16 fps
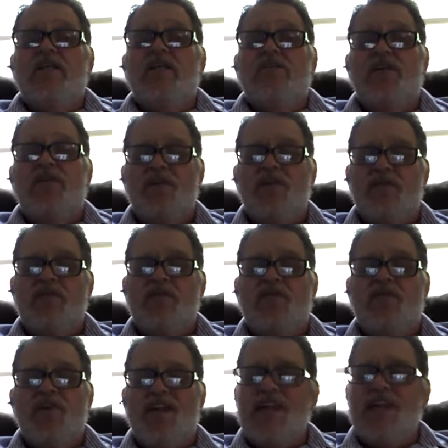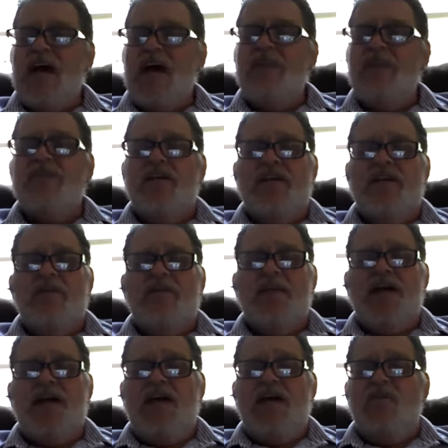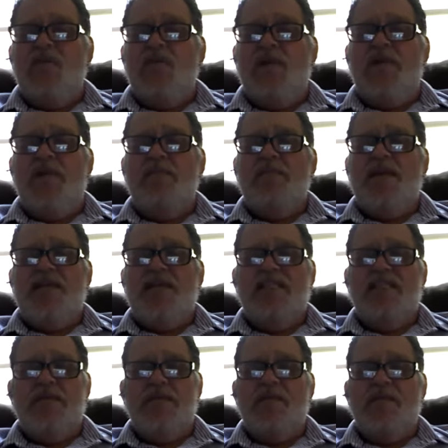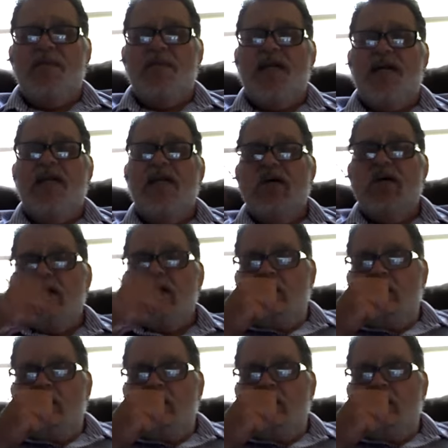for the lives of the men and women, because some of them are getting